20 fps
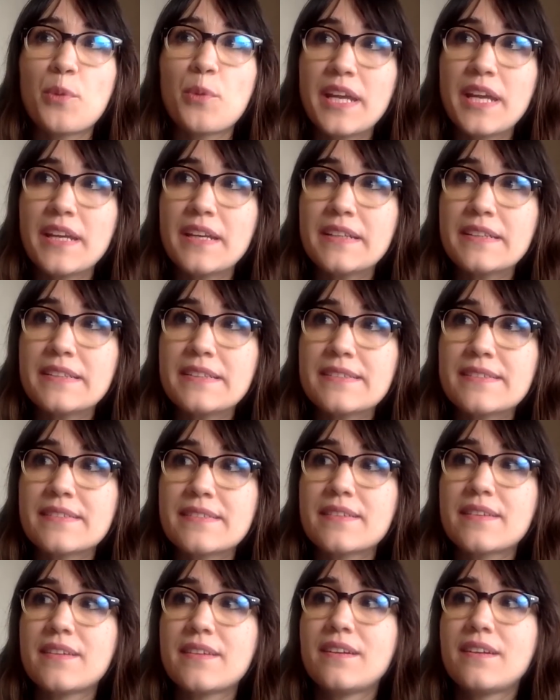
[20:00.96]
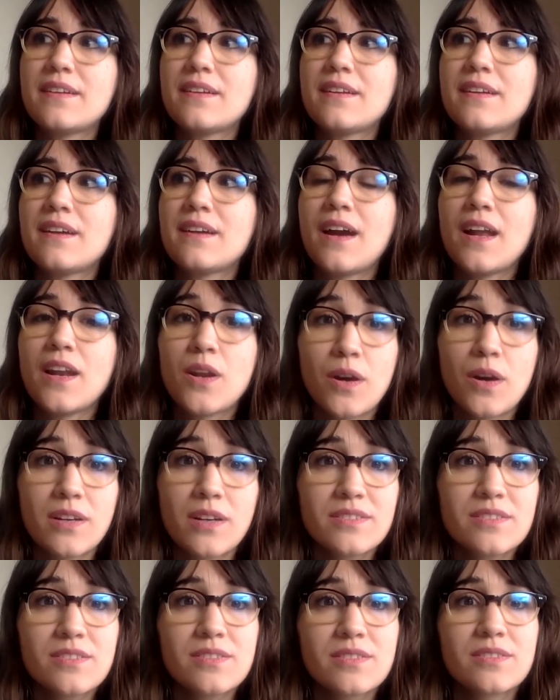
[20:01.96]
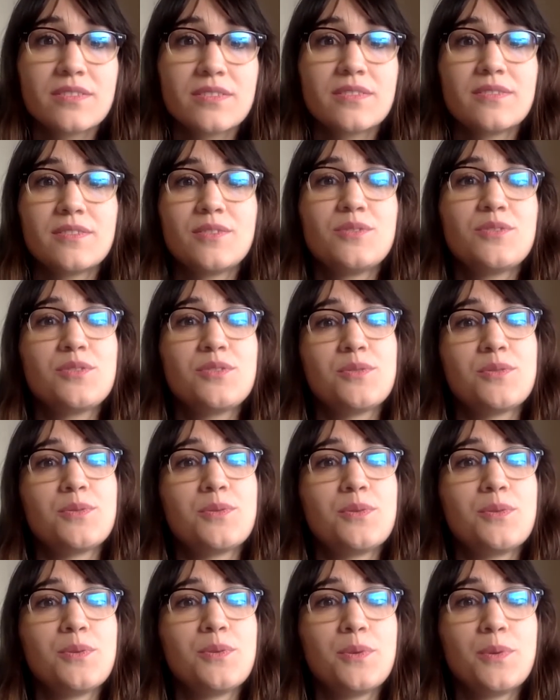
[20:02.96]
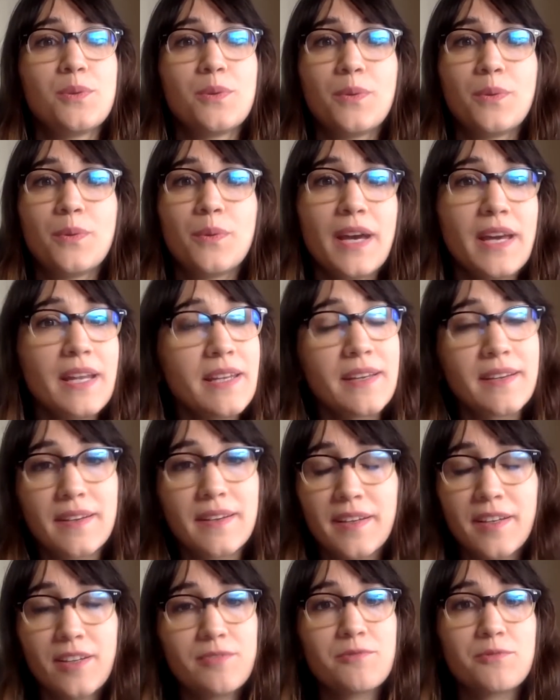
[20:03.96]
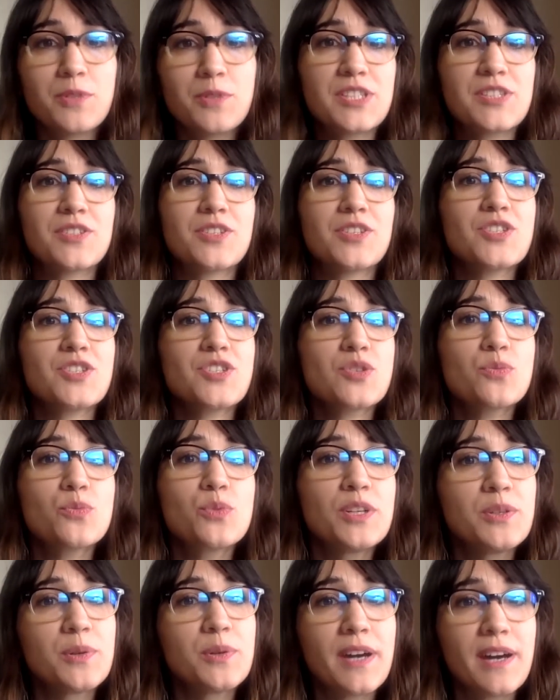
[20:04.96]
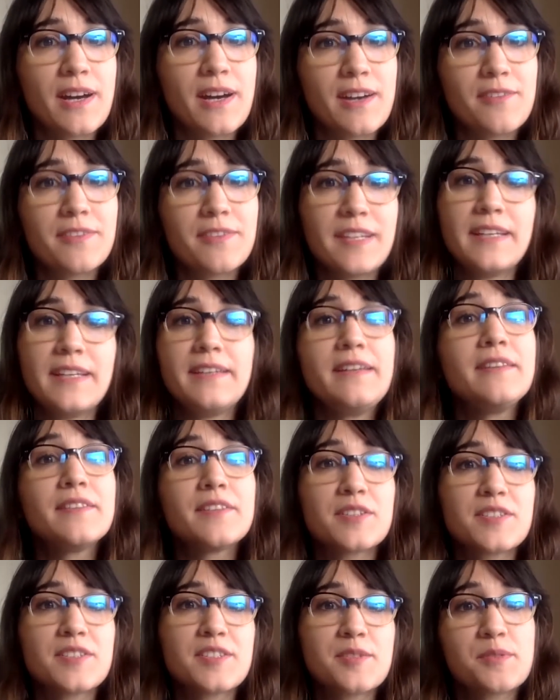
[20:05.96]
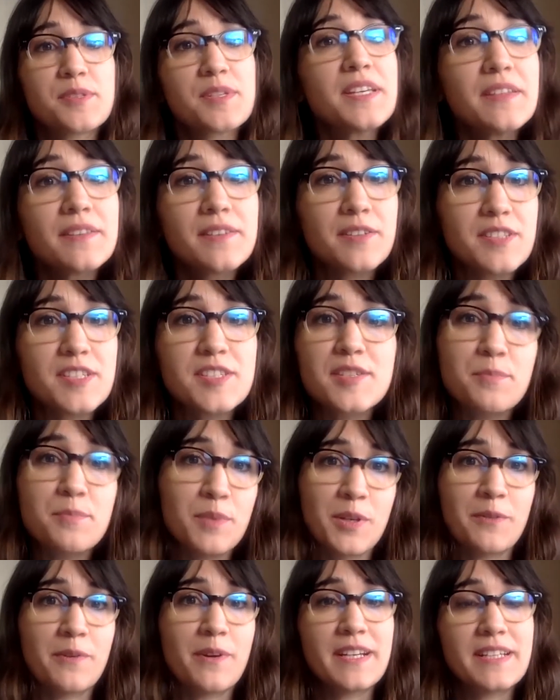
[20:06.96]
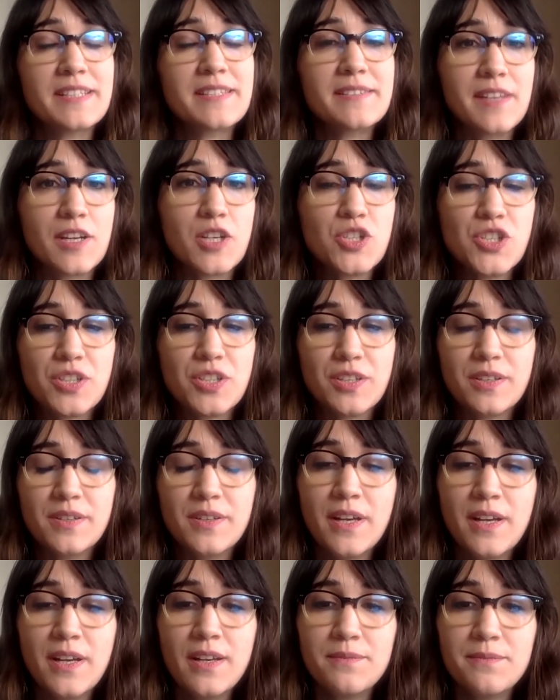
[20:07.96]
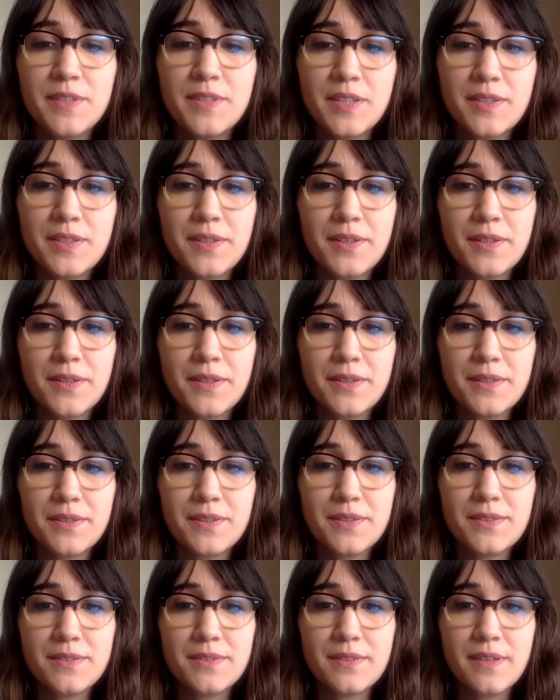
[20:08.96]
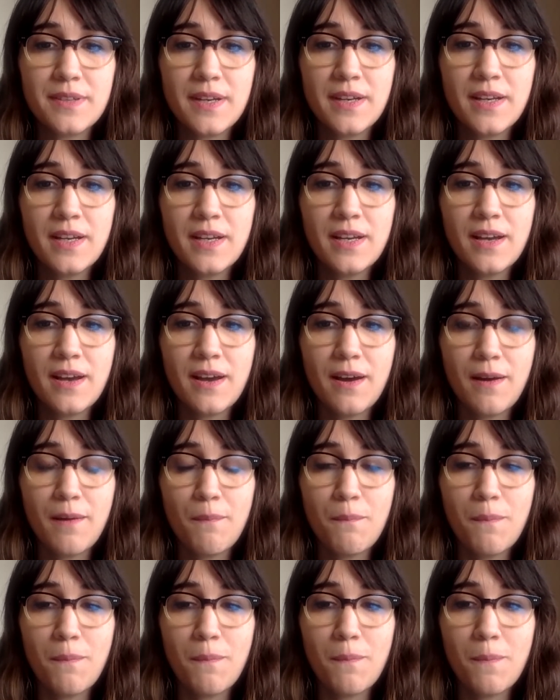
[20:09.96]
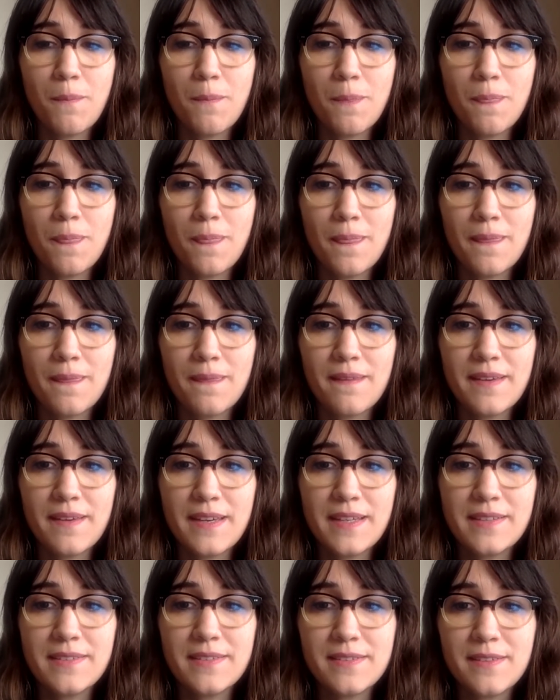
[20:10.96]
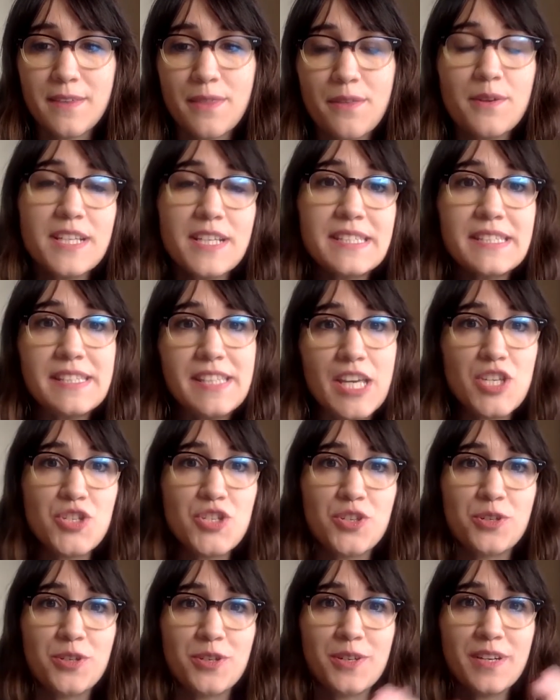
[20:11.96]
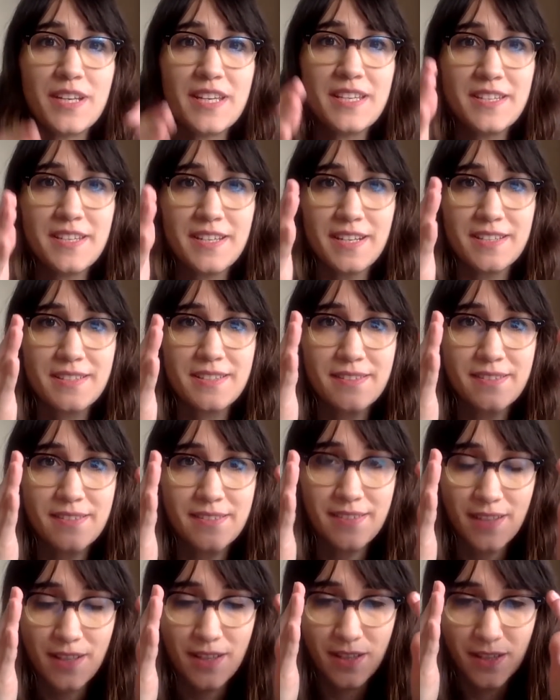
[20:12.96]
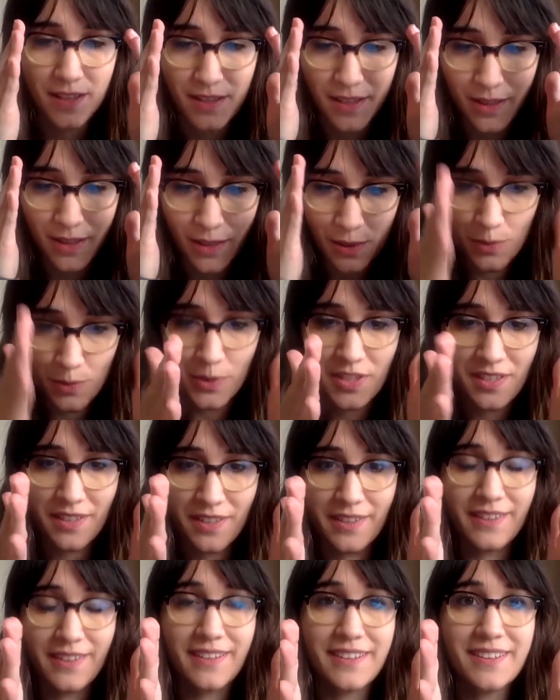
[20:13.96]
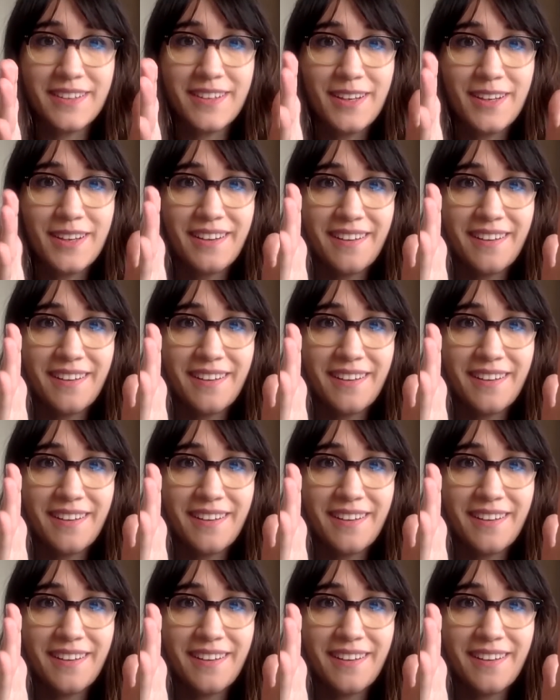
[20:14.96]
brings a lot to any kind of research when you have an interdisciplinary section, because there is danger in just looking,